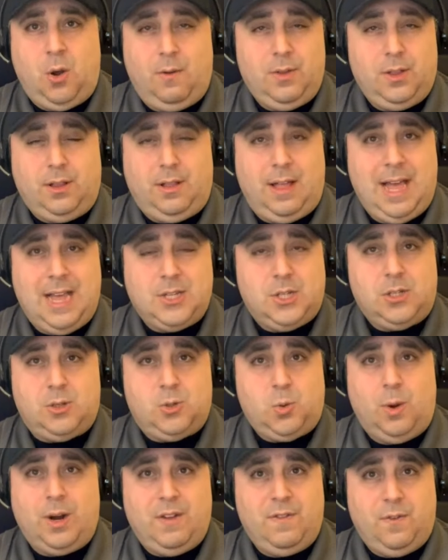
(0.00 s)
over the last
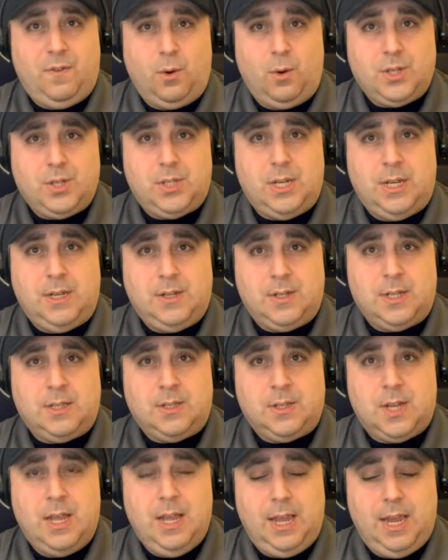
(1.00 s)
24
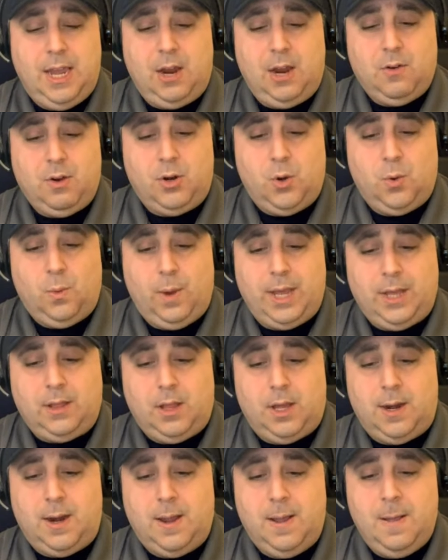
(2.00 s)
seasons here in New
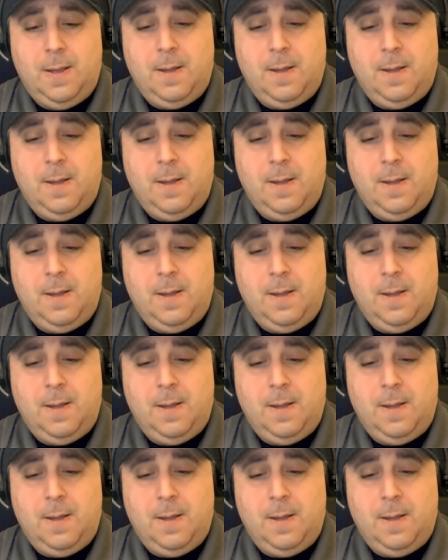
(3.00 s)
England.